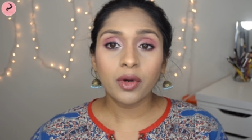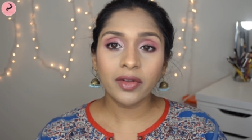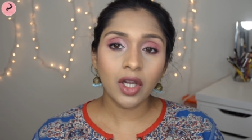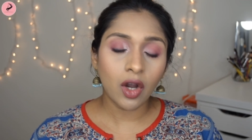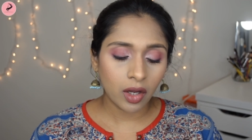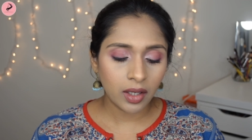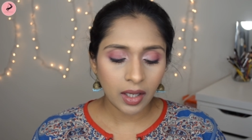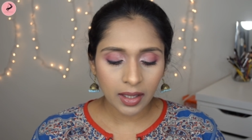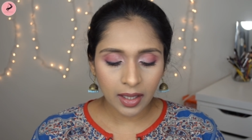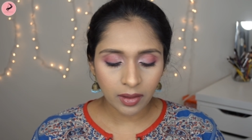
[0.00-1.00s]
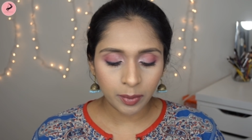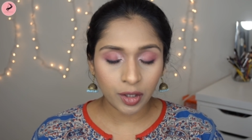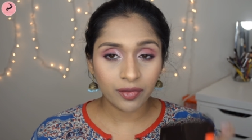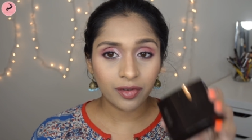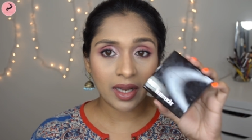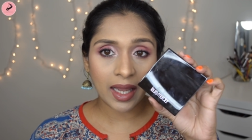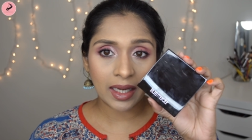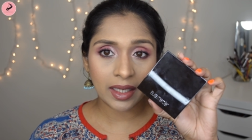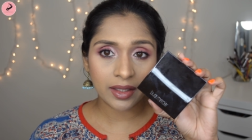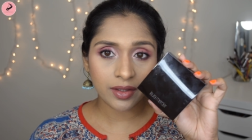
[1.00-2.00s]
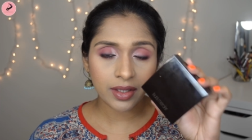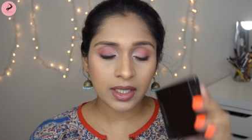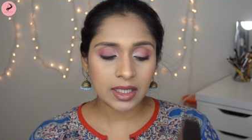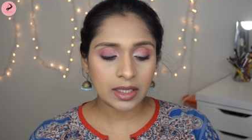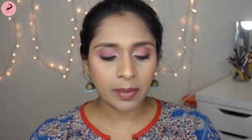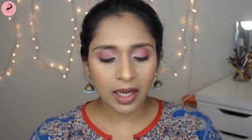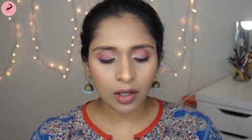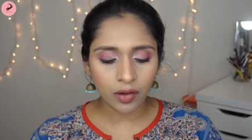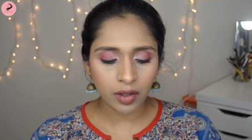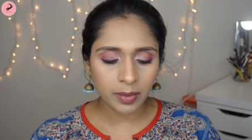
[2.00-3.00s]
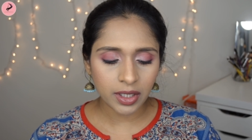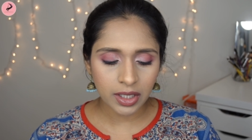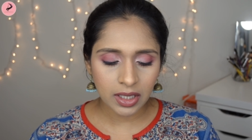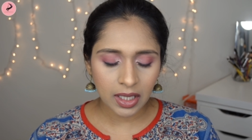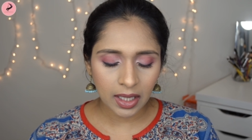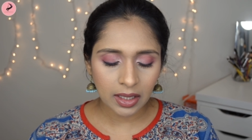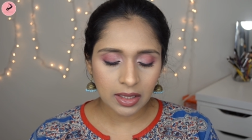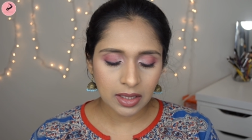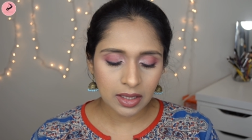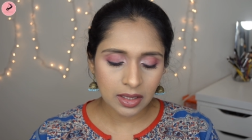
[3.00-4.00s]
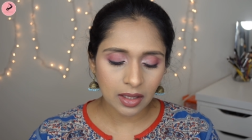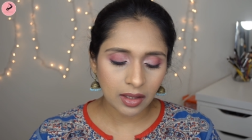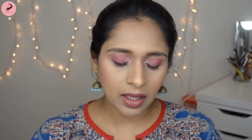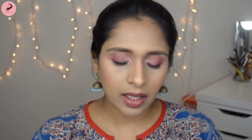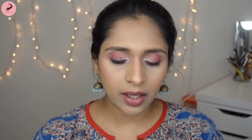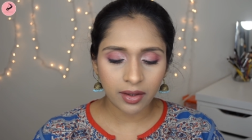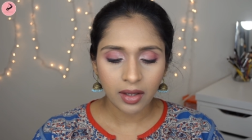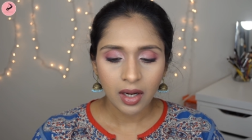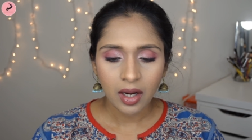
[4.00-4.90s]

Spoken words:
Moving on, another beautiful highlighter is by Laura Mercier. This is their